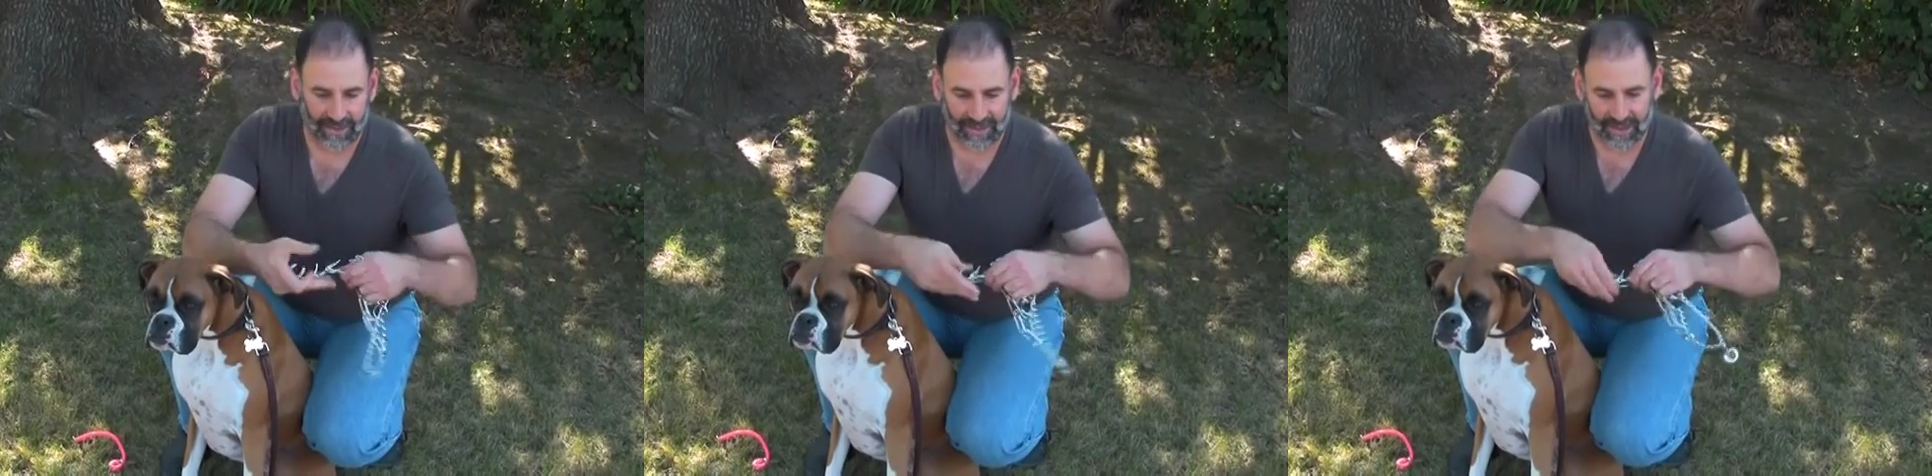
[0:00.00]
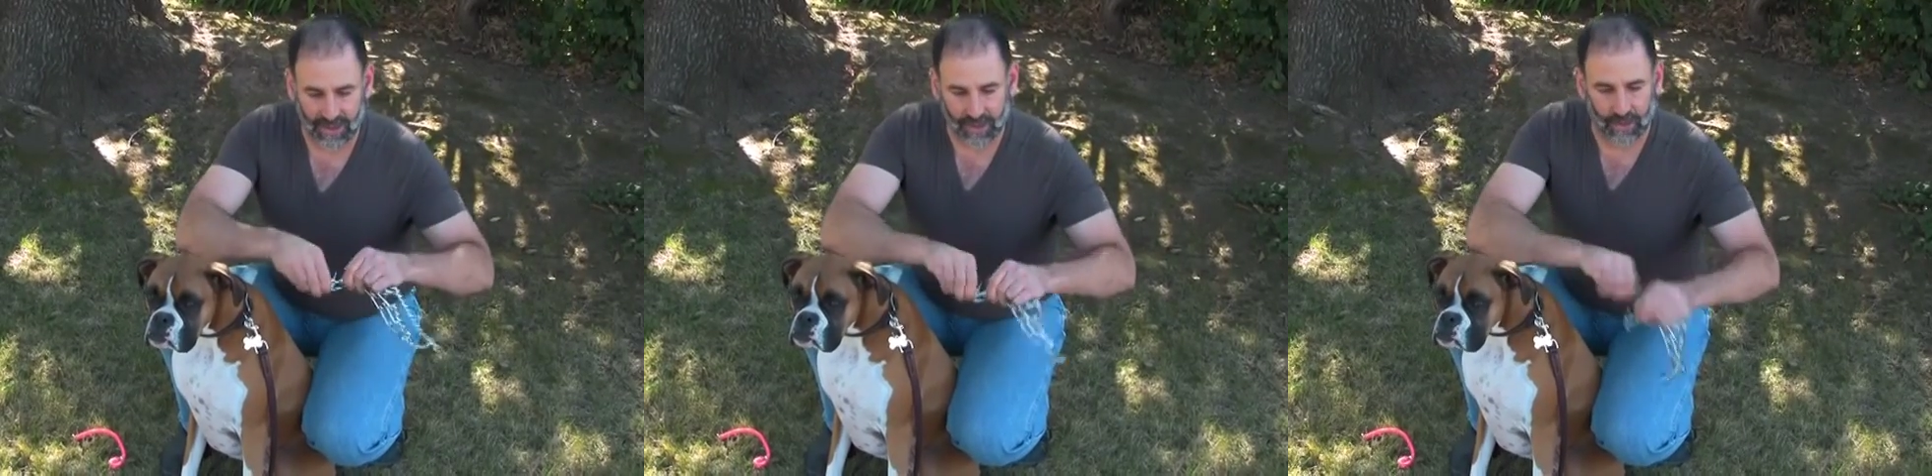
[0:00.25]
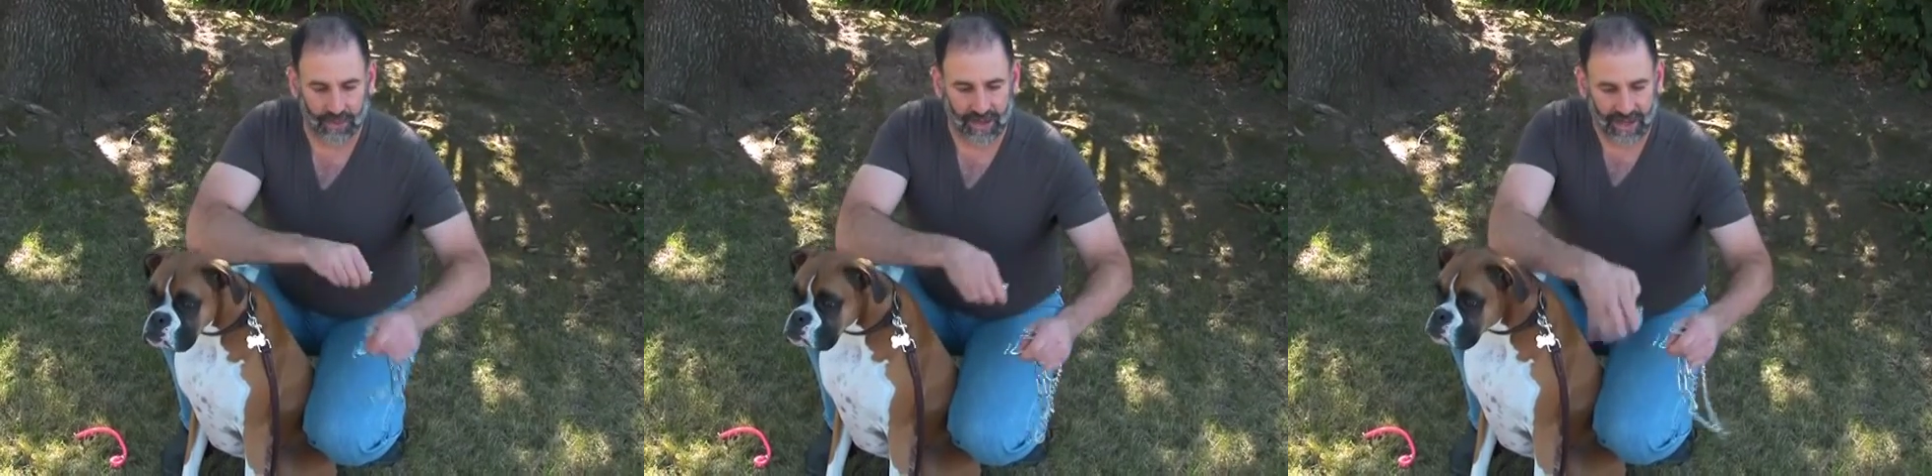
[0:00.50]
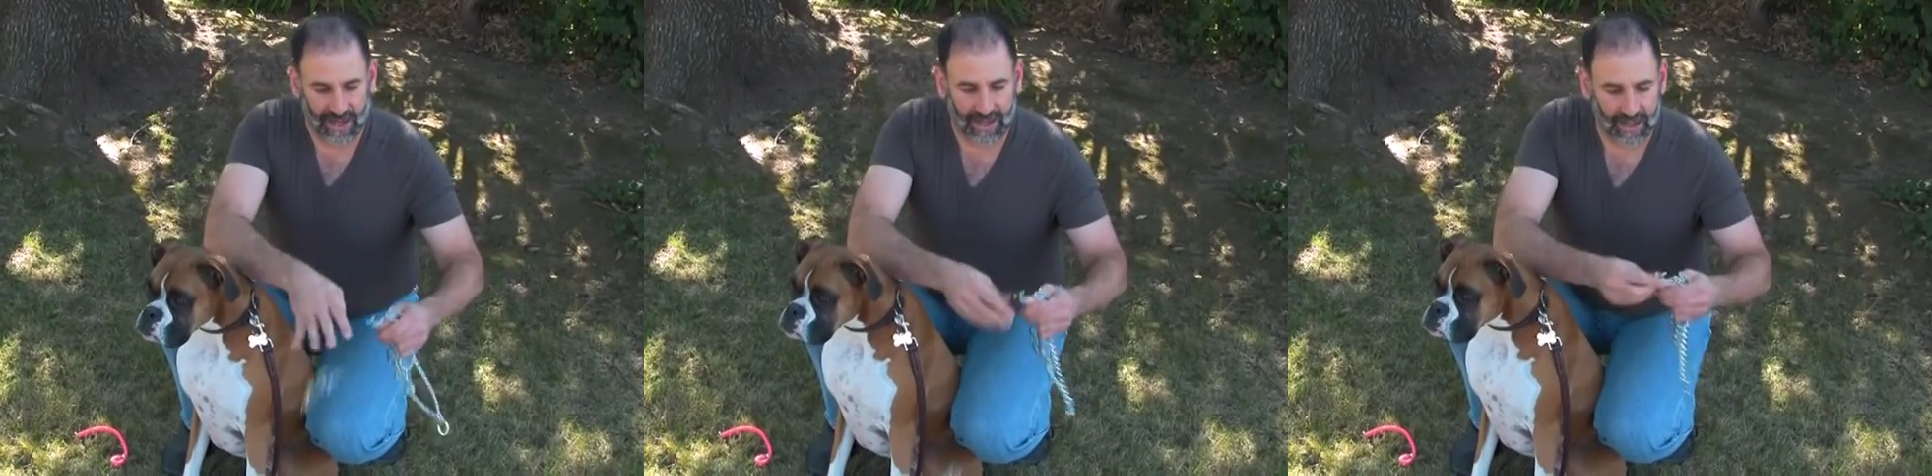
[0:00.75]
the links you don't
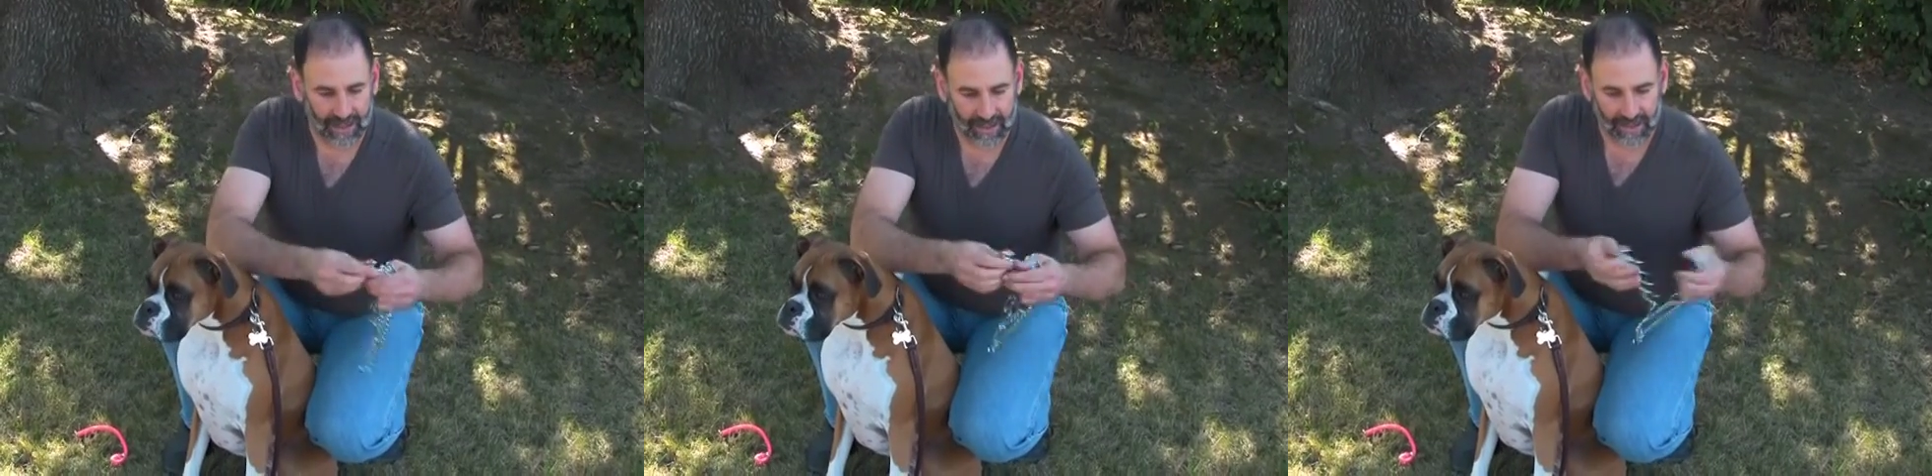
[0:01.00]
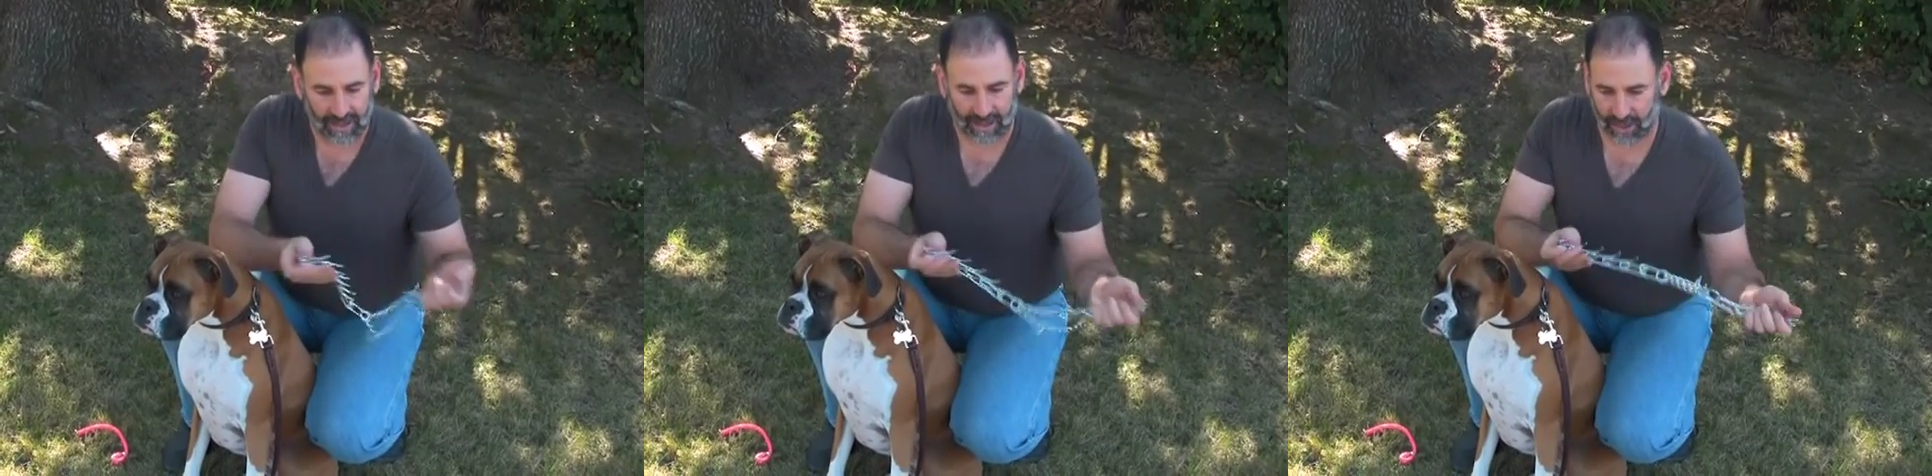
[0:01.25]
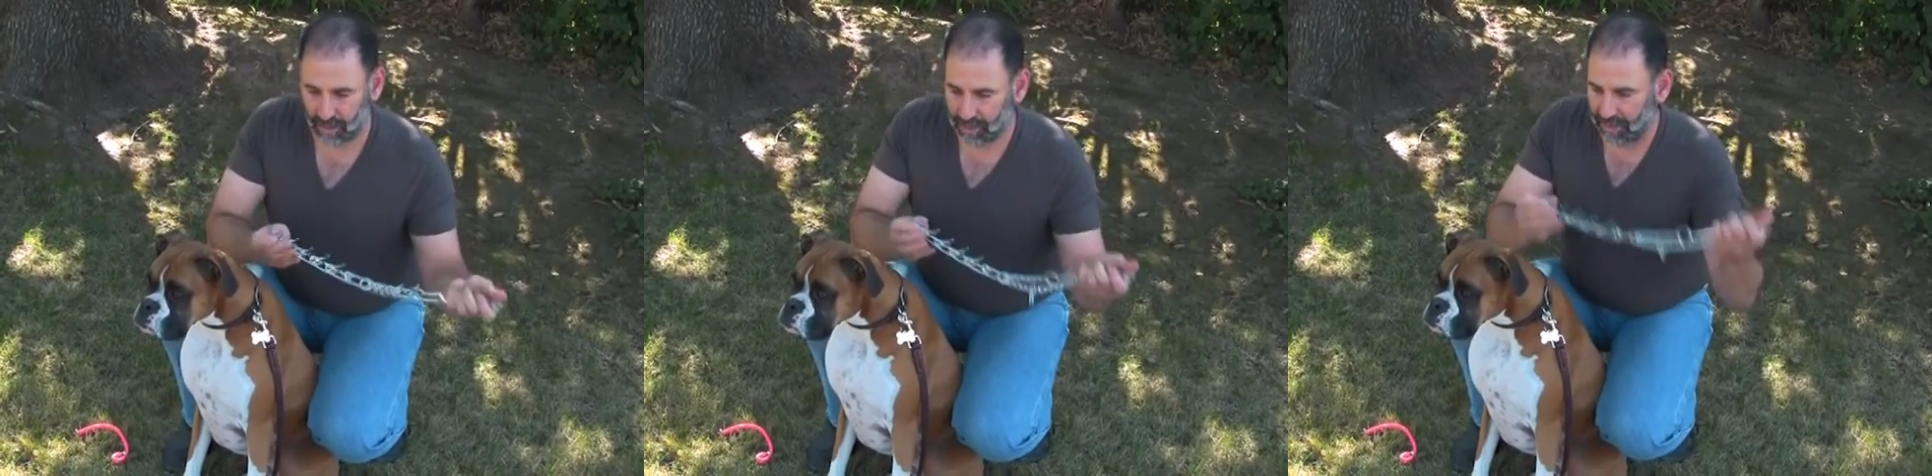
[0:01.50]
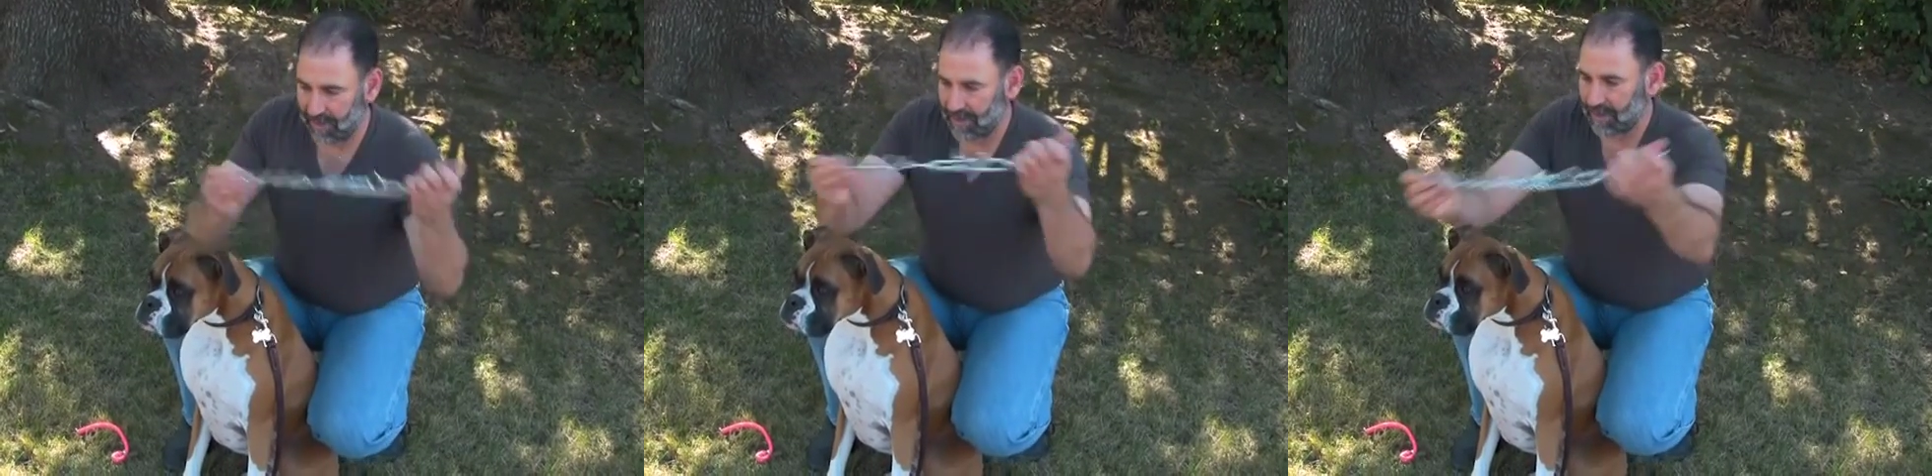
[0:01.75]
need, and you
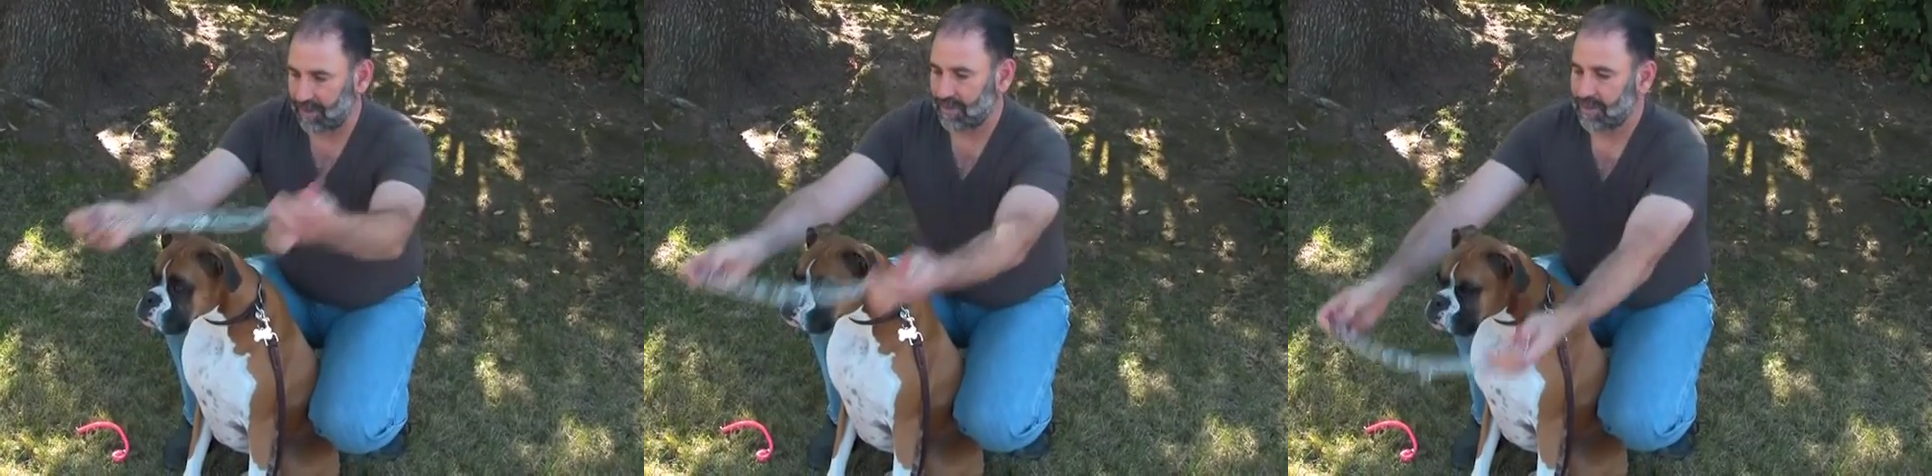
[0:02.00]
put it